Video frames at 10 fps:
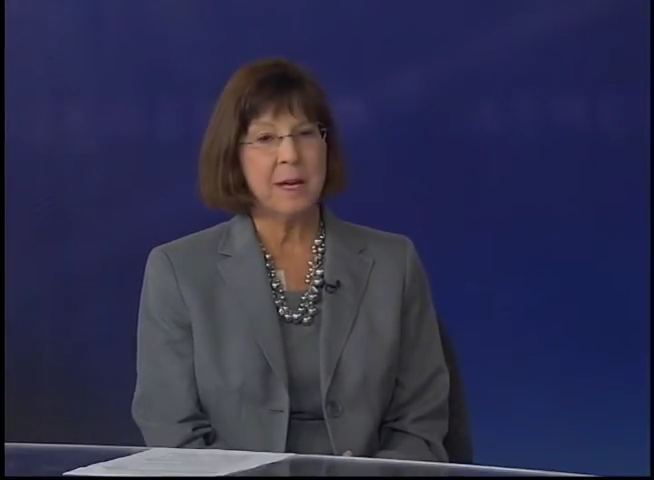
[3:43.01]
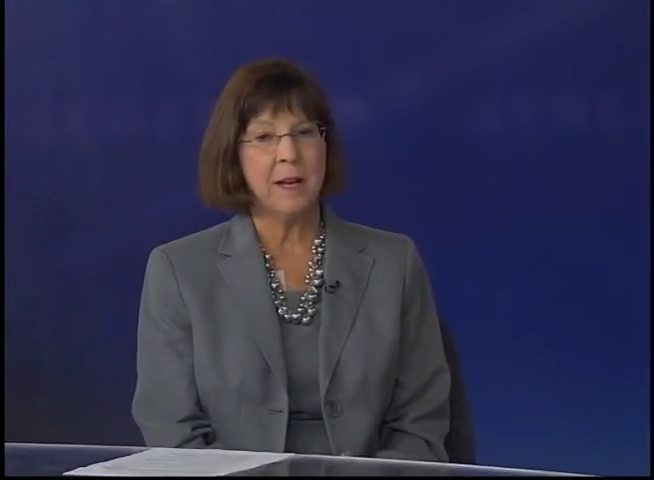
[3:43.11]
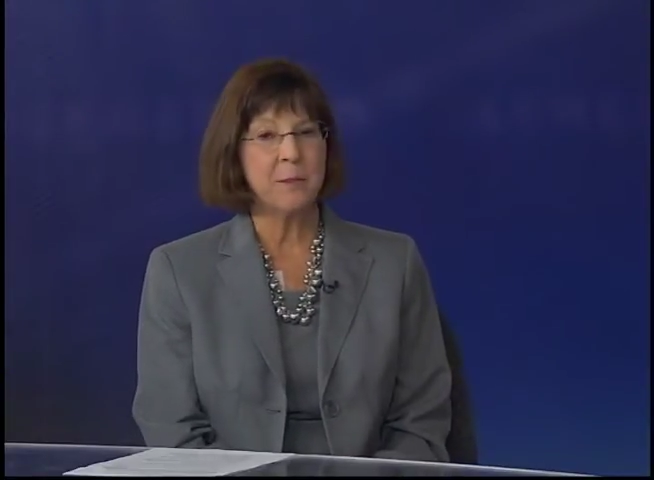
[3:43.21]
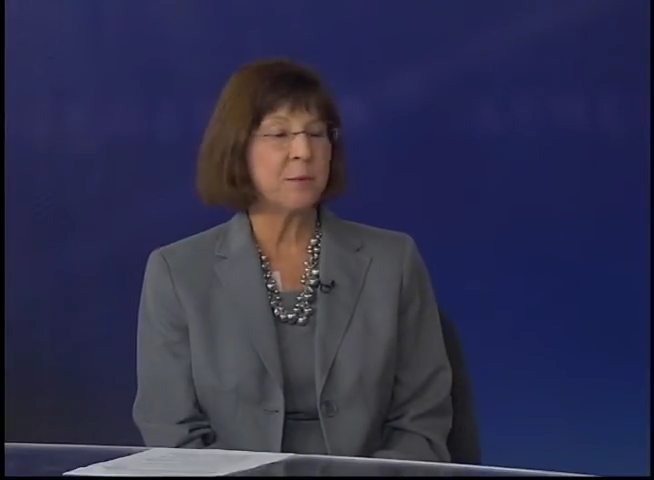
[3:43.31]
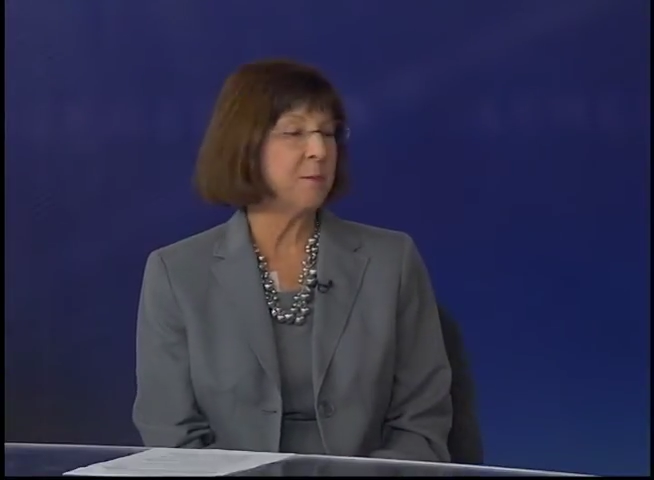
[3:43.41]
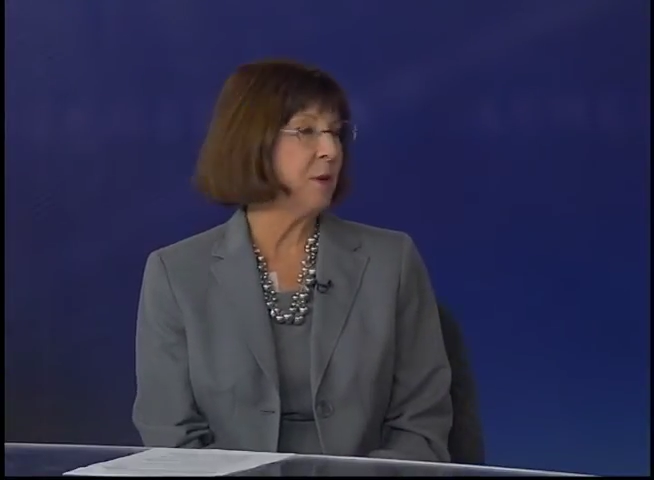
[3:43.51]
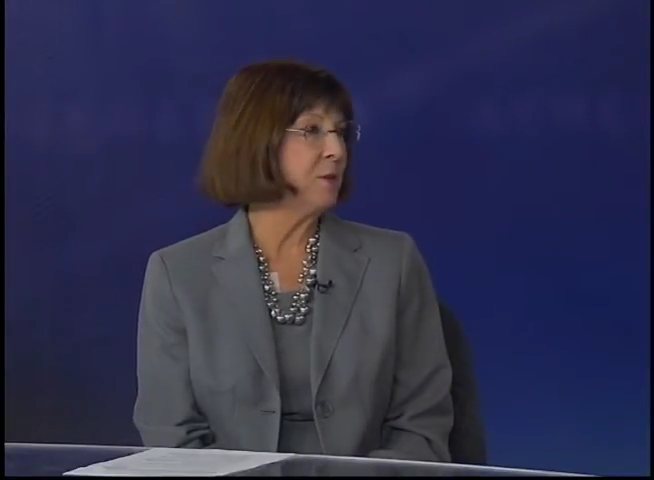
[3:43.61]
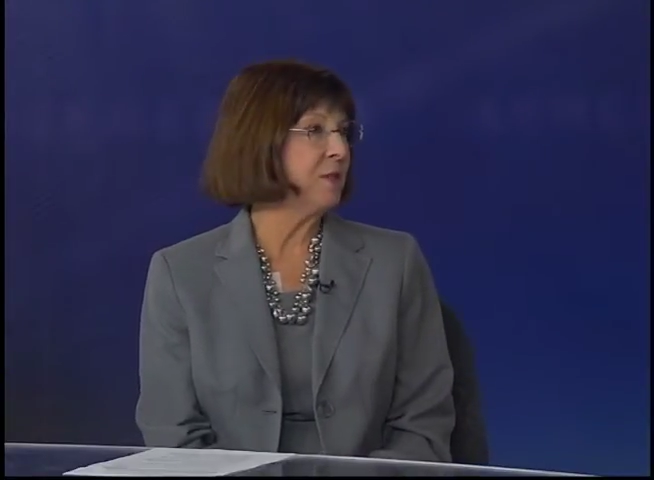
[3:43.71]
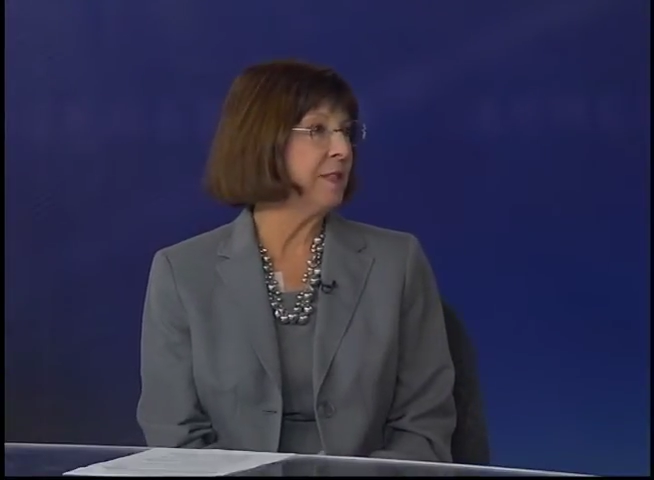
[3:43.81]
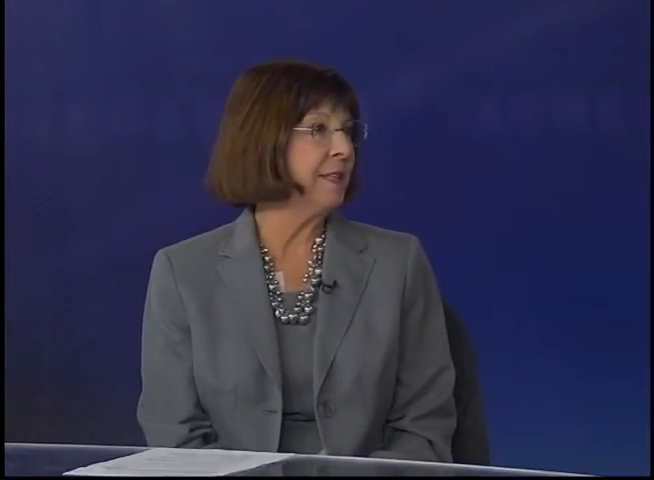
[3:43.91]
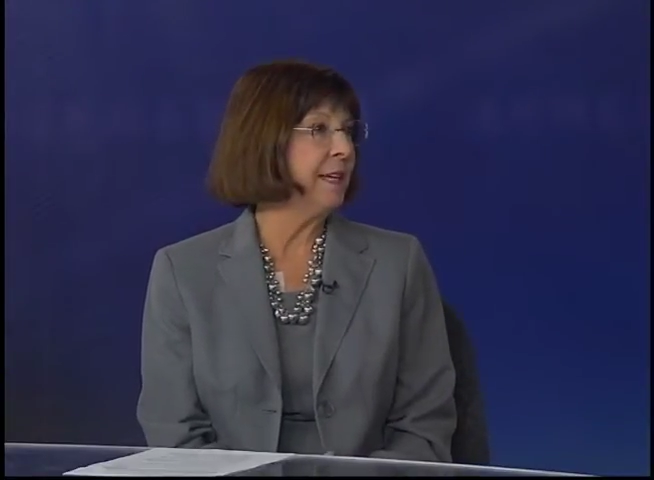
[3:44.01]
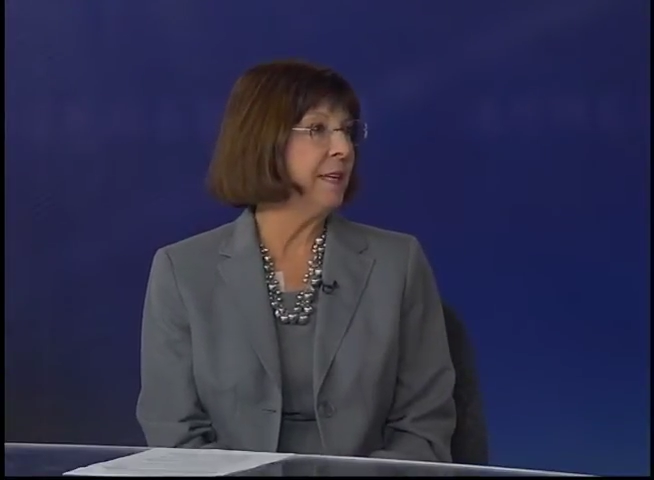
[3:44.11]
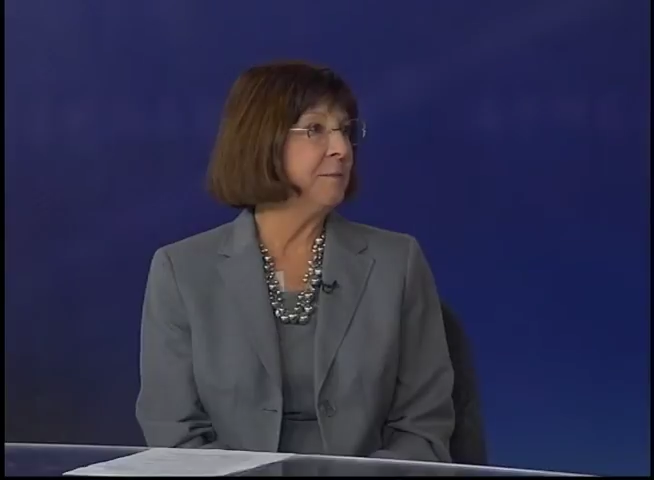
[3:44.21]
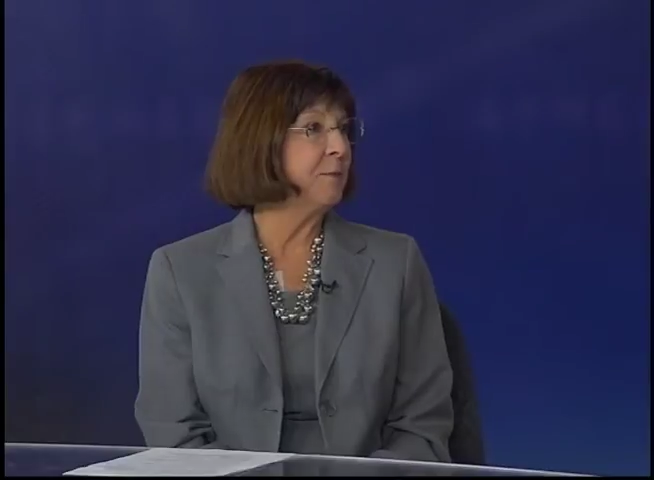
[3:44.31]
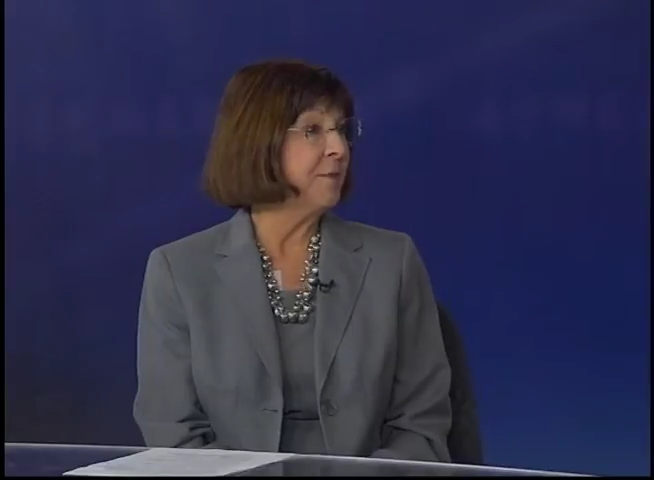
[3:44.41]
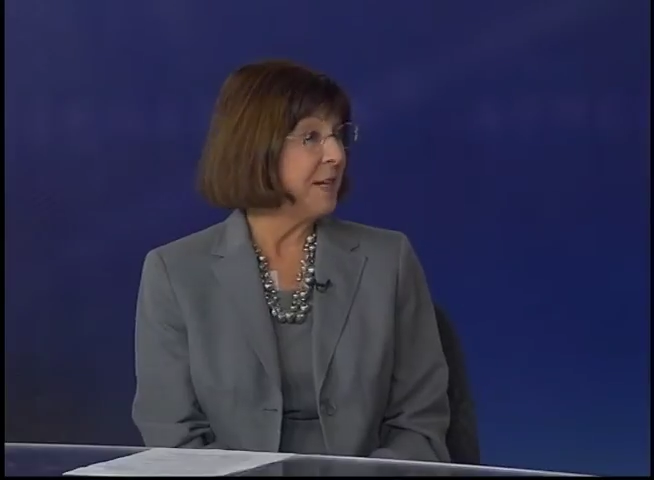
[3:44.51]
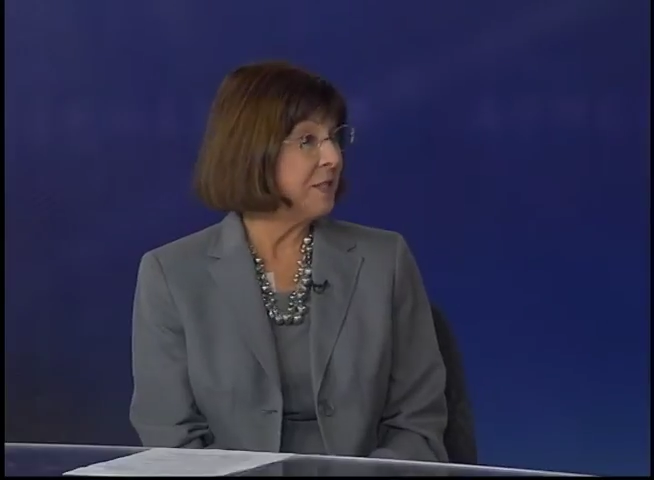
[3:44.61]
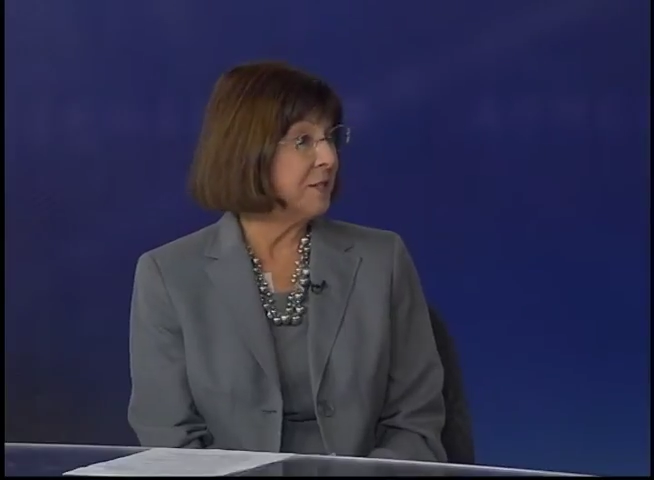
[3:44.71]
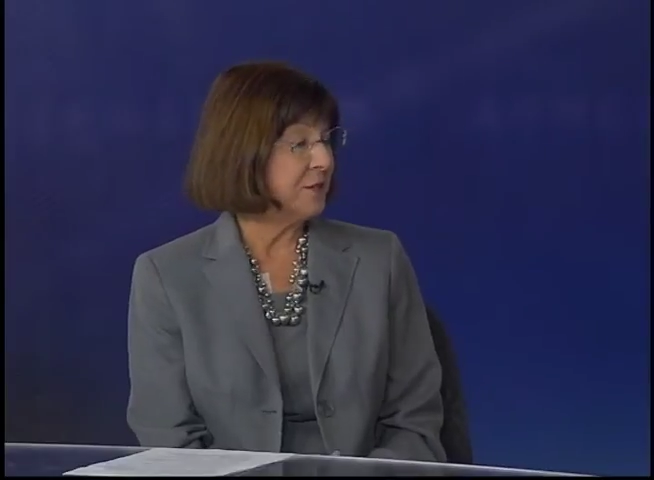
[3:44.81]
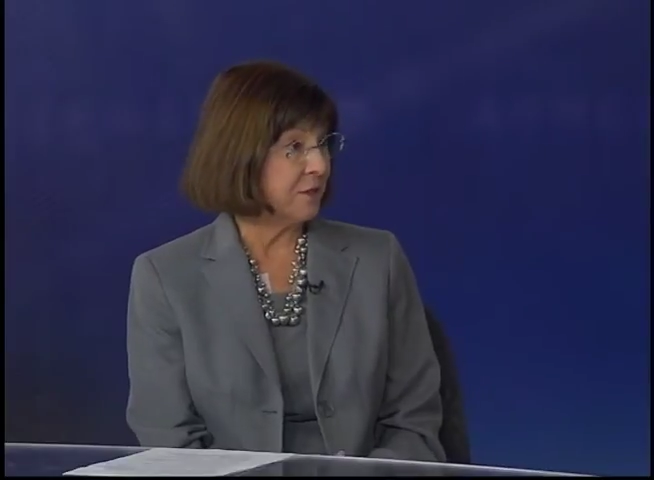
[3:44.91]
health promotion and
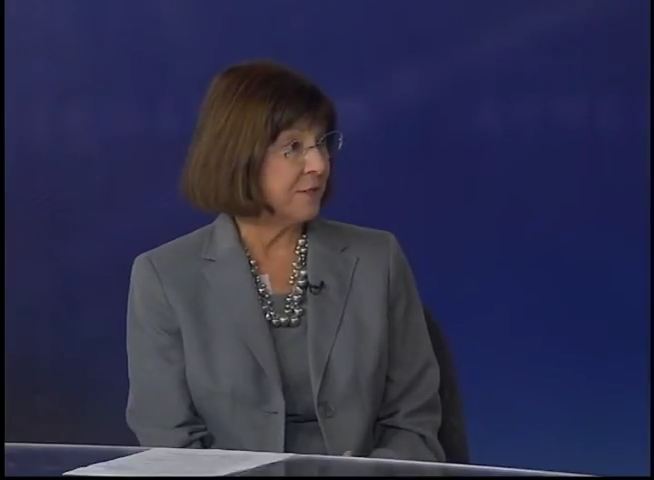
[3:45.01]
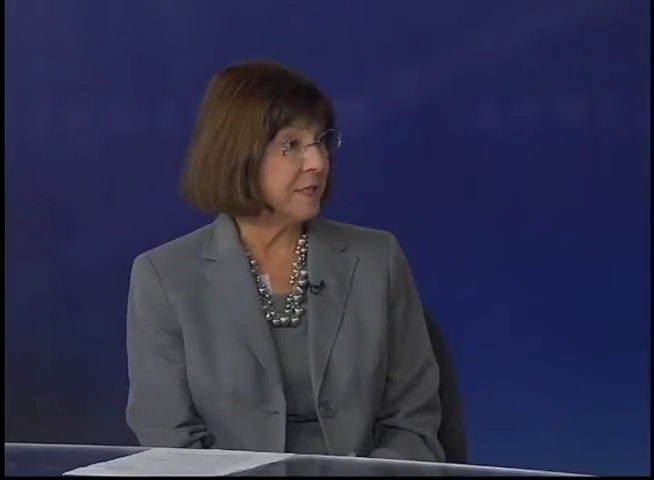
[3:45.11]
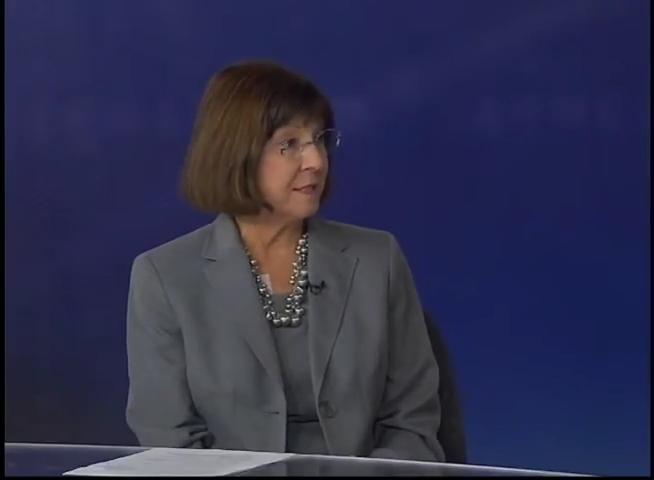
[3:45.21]
prevention services.